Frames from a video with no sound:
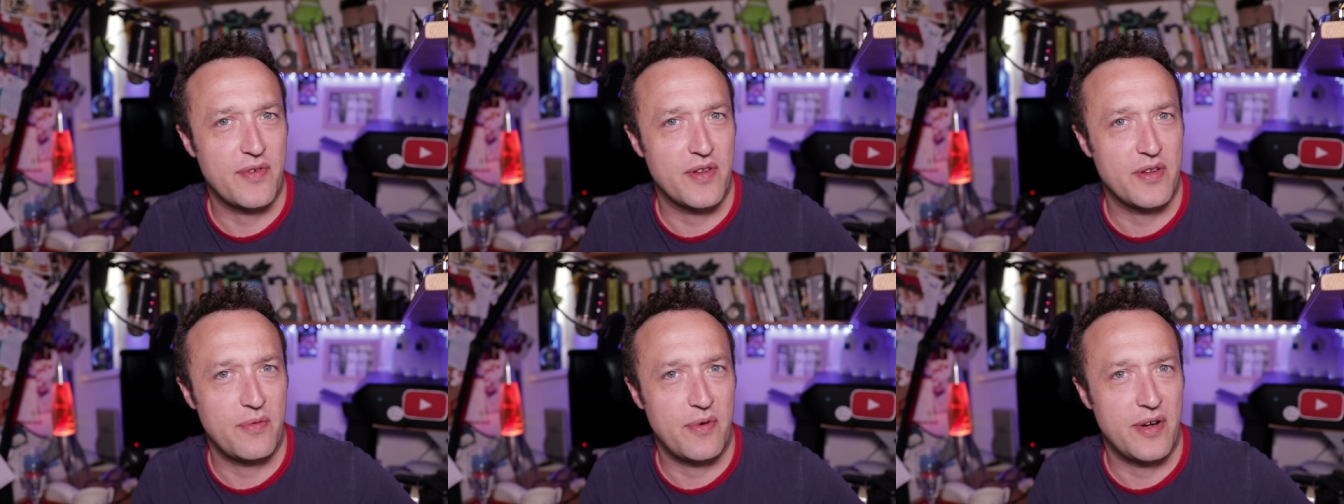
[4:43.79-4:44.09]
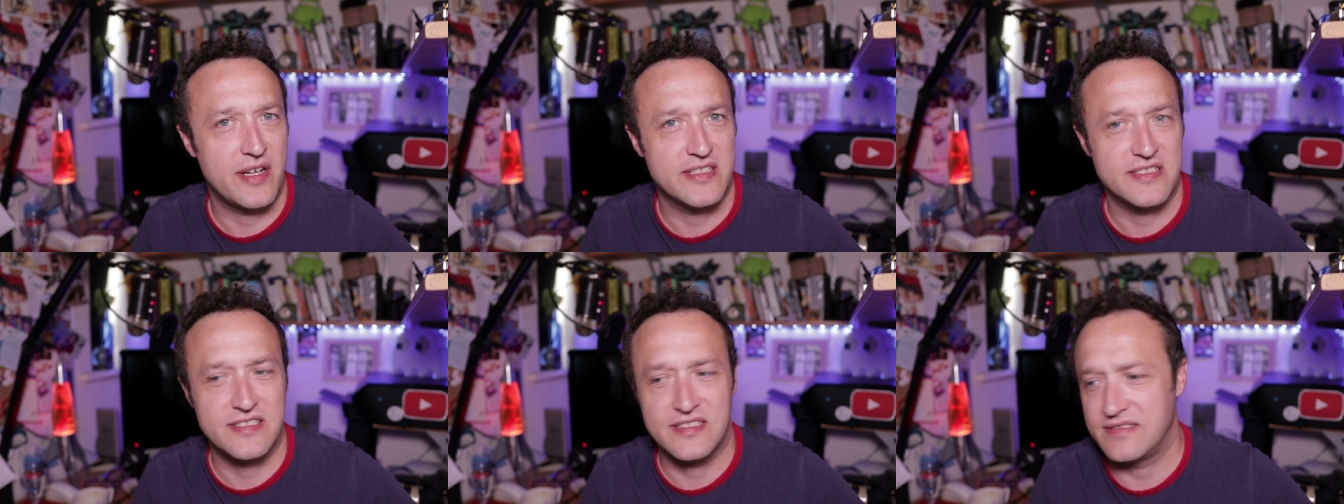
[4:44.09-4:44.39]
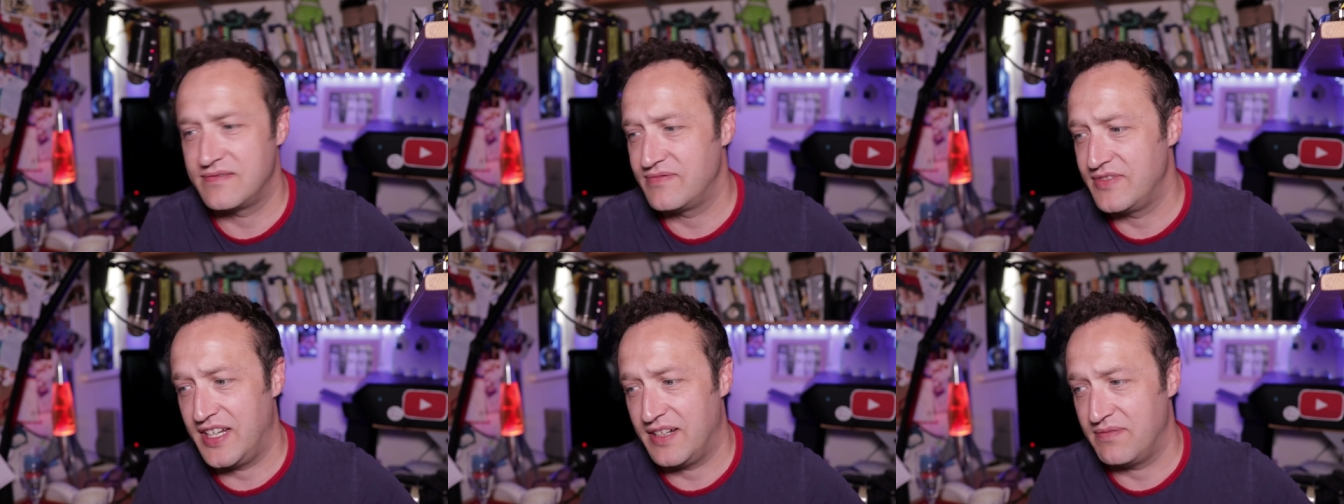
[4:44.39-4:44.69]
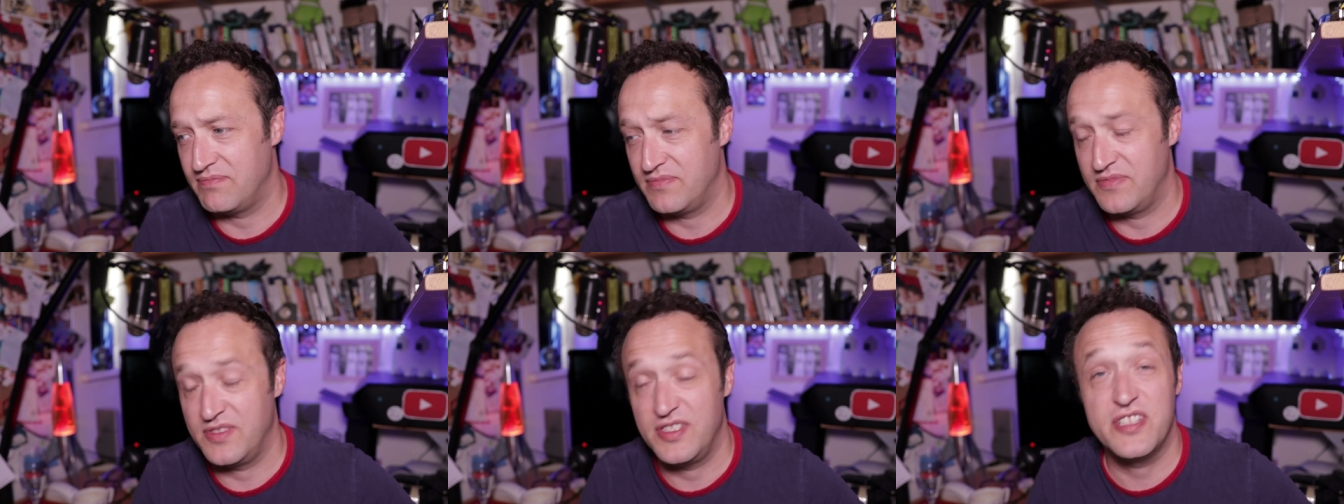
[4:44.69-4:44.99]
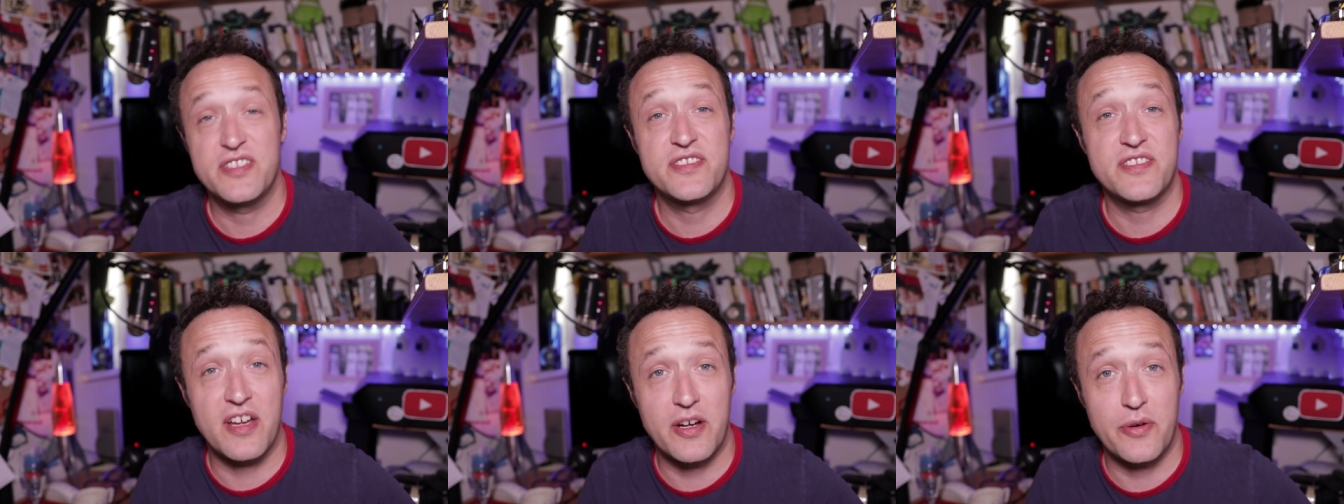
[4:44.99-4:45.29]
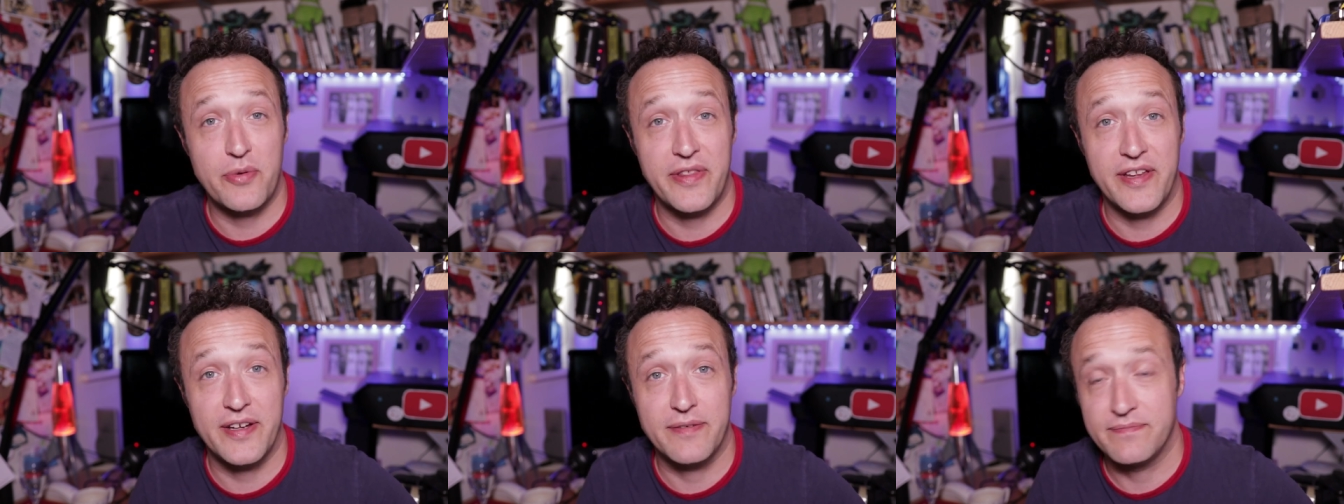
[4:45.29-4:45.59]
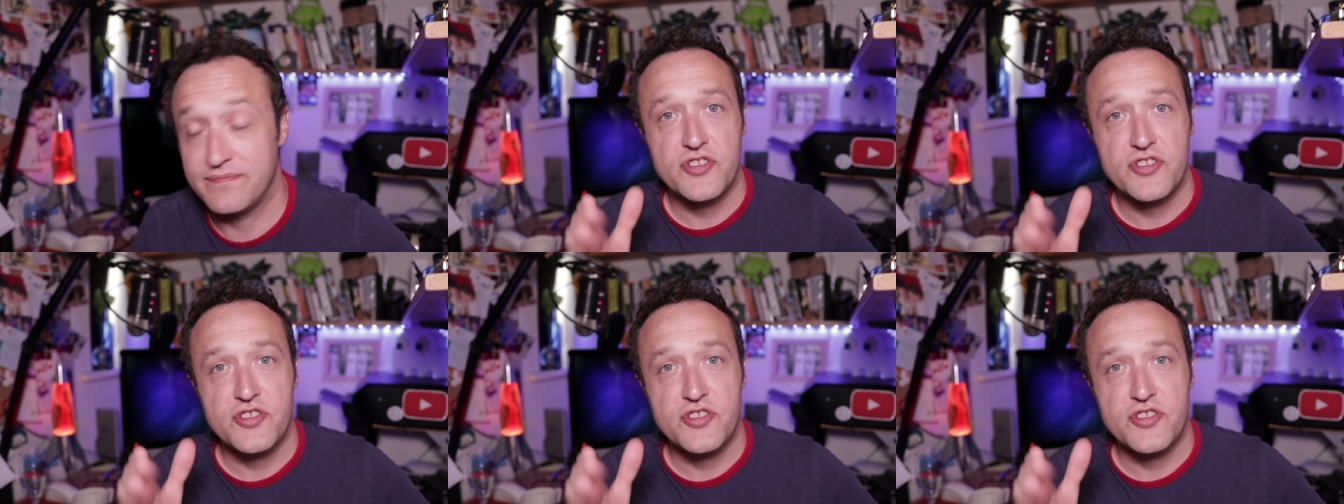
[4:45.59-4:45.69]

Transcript: Otherwise, yeah, you're stuck with it.